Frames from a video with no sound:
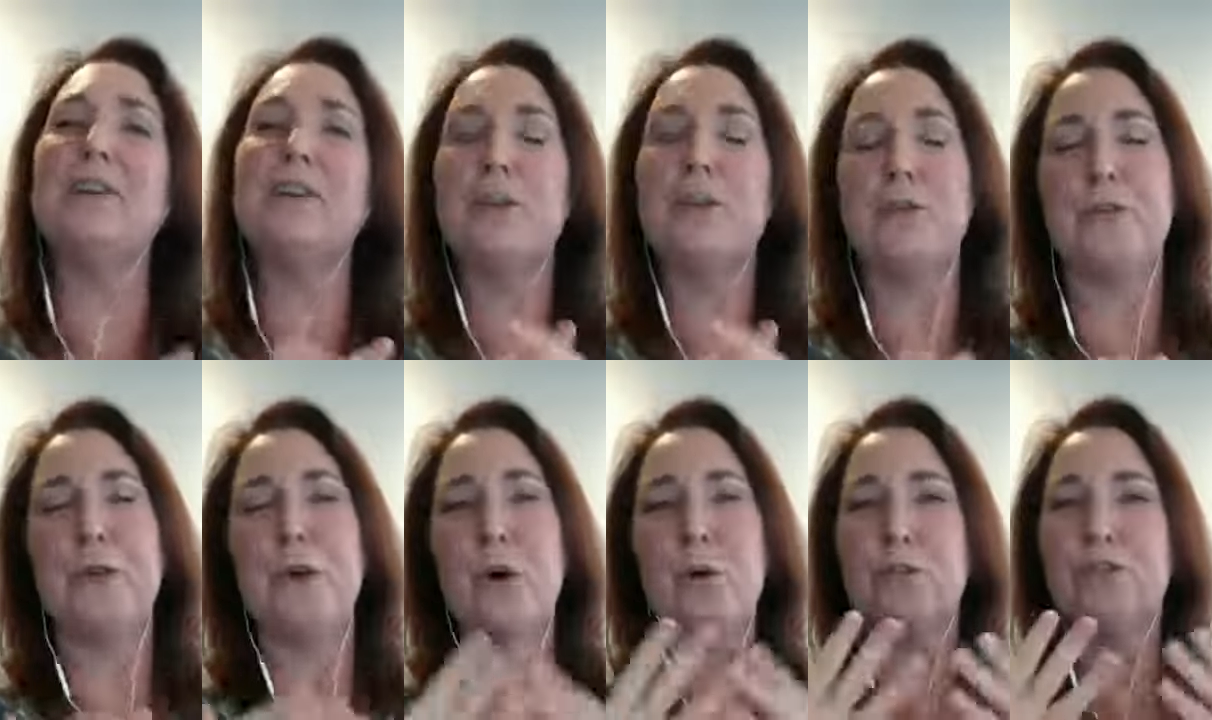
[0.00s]
you know,
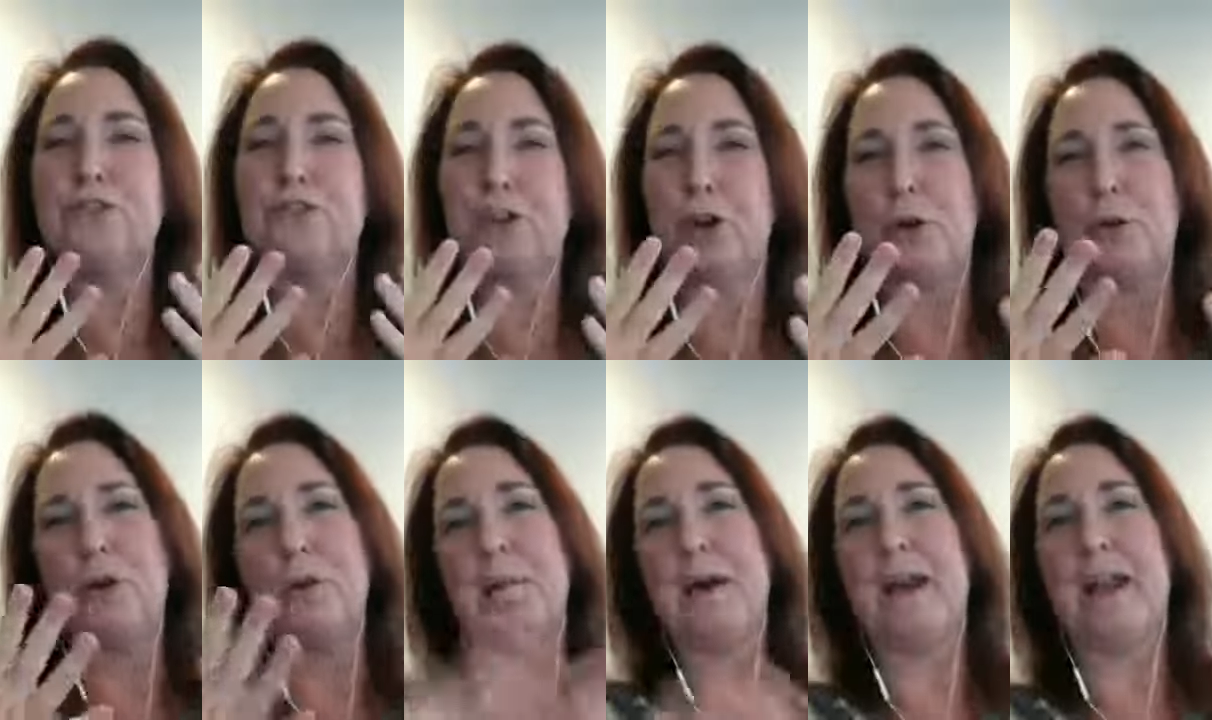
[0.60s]
the old
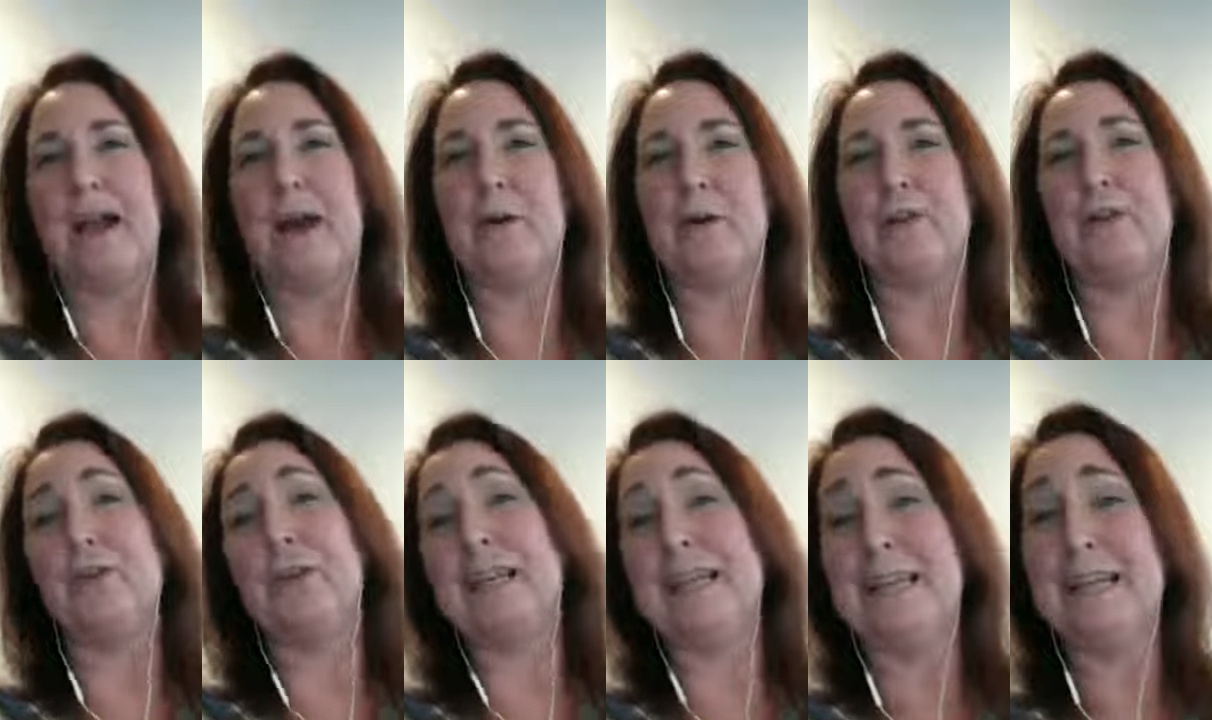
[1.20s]
joke about how do
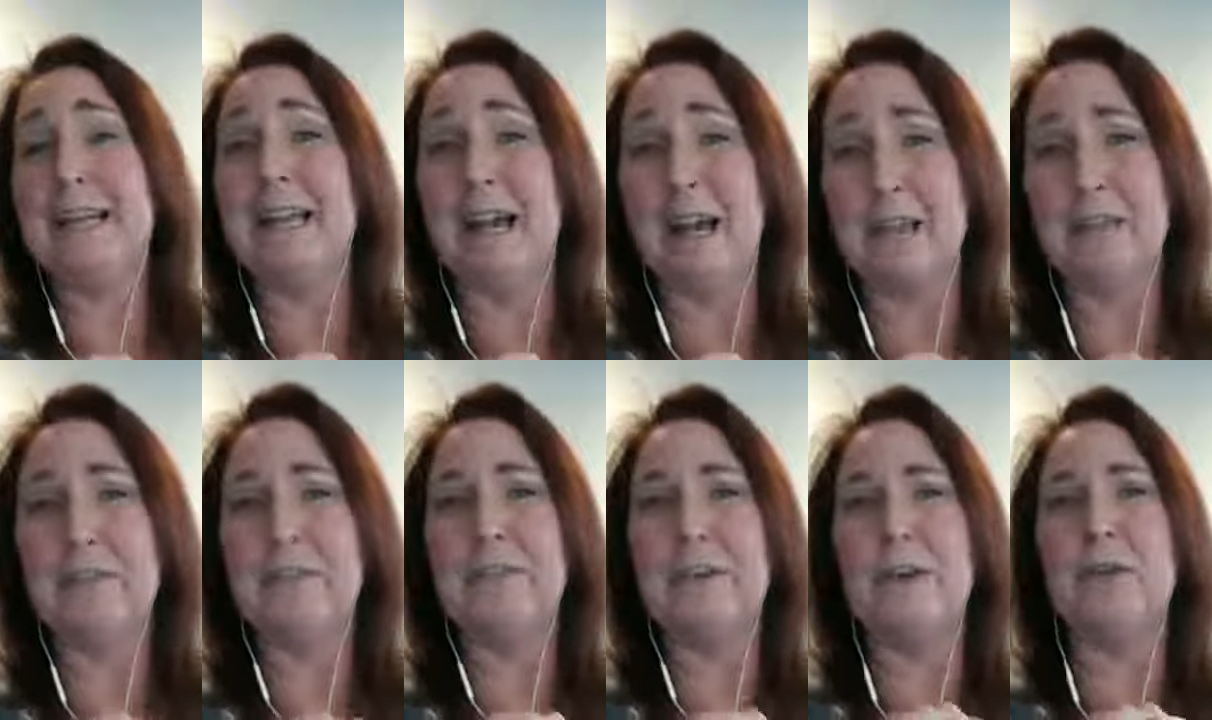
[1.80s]
you eat an
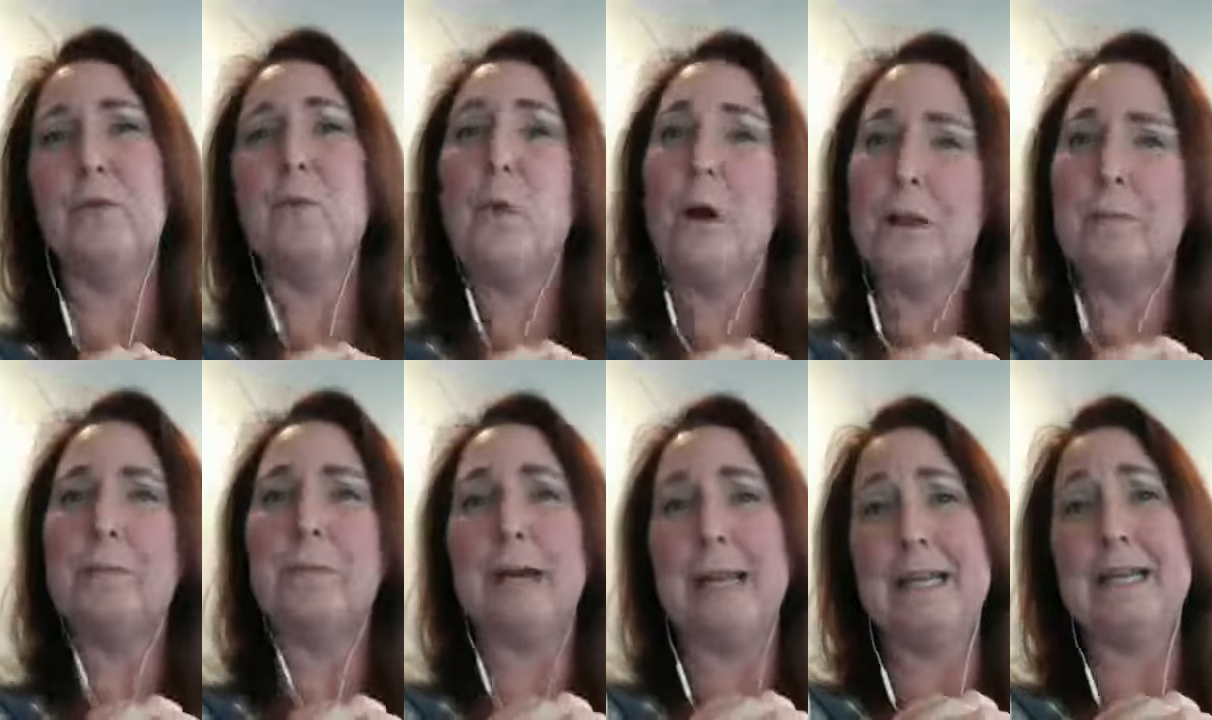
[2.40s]
elephant
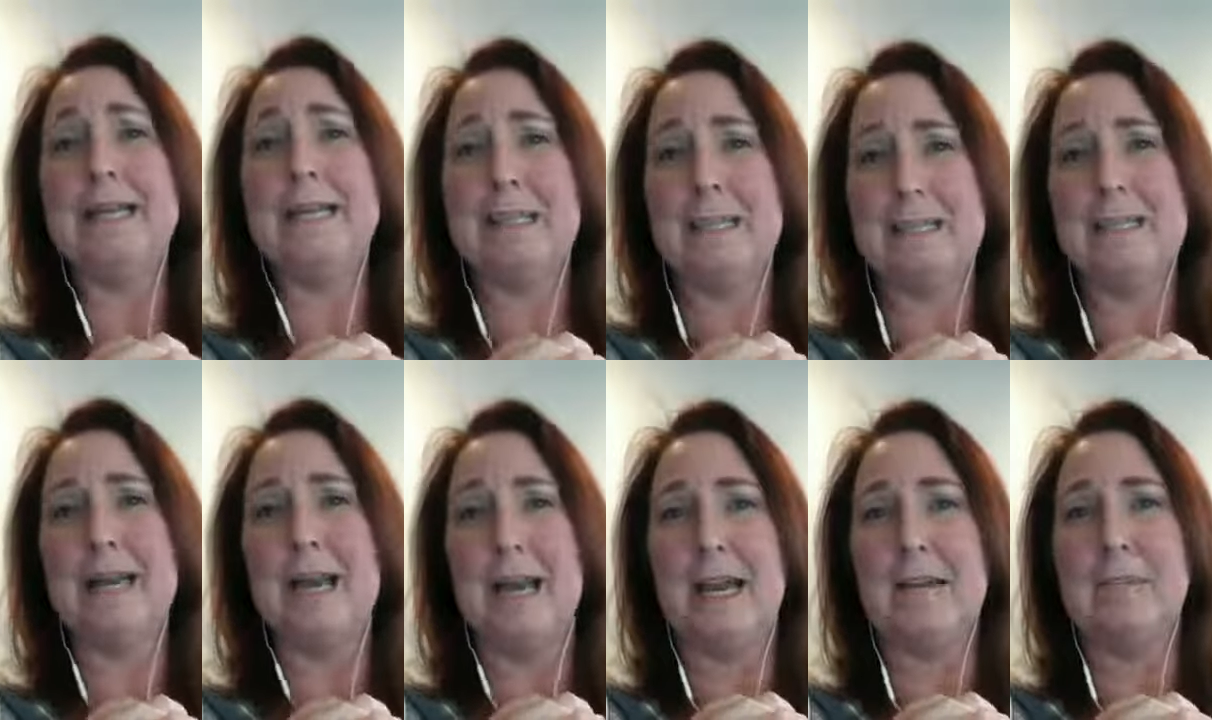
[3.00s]
one bite at a
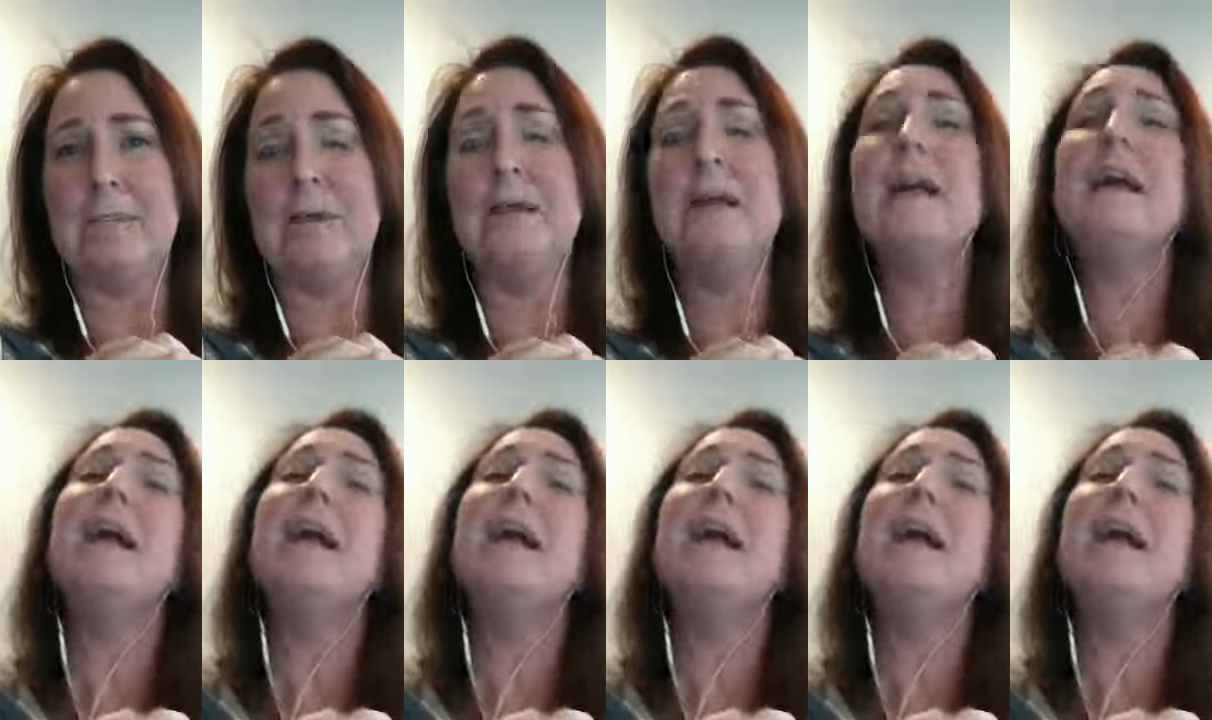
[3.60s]
time